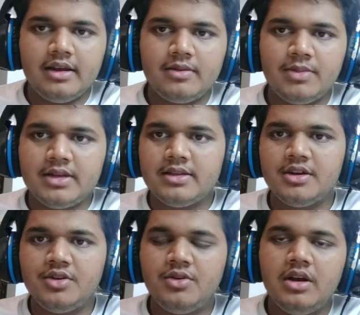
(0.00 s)
Like press
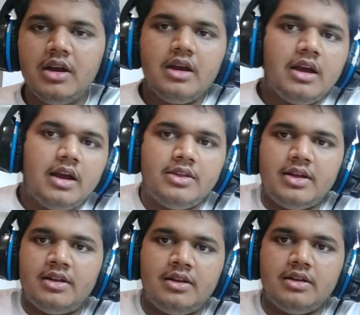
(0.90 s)
schedule and
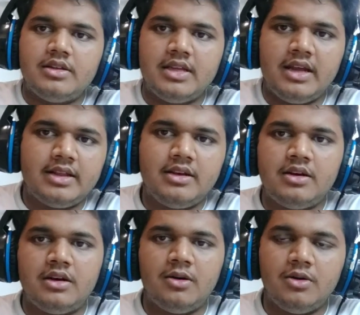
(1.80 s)
then select
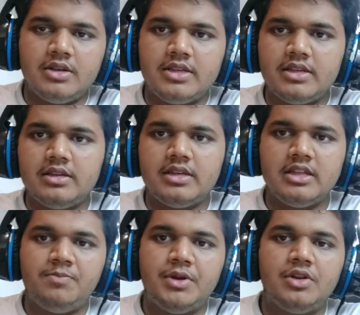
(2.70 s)

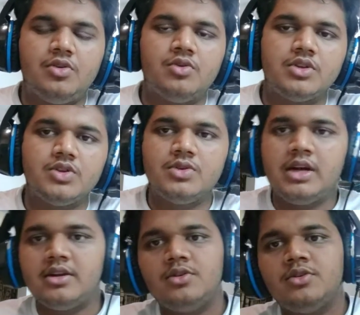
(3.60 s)
see the pin code so
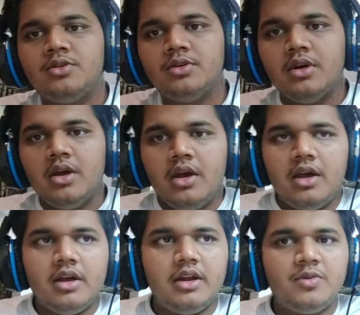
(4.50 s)
that
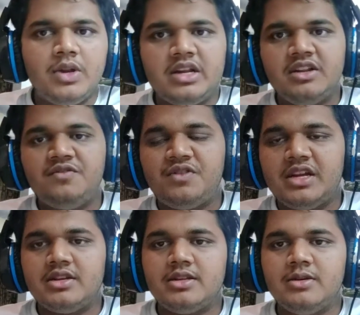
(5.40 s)
it will
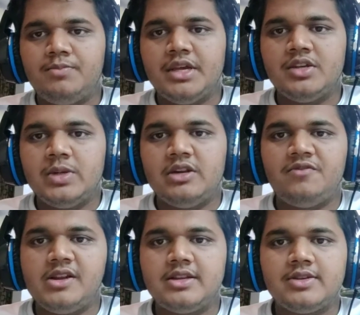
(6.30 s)
refresh. The page will
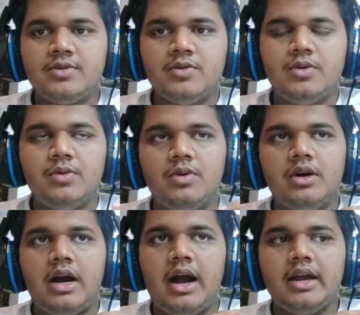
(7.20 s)
refresh. So
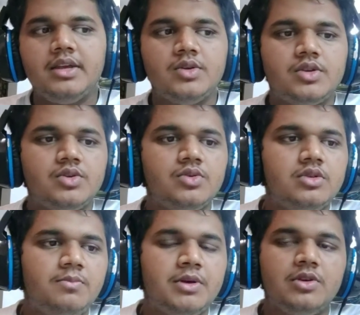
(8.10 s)
I used to do
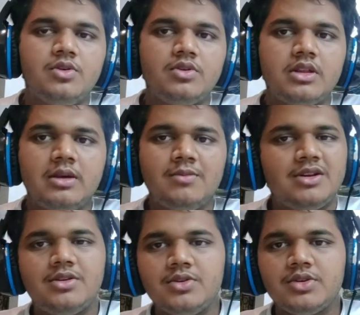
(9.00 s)
the pin code thing,
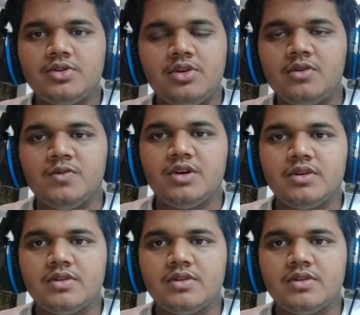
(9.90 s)
but it used to not work.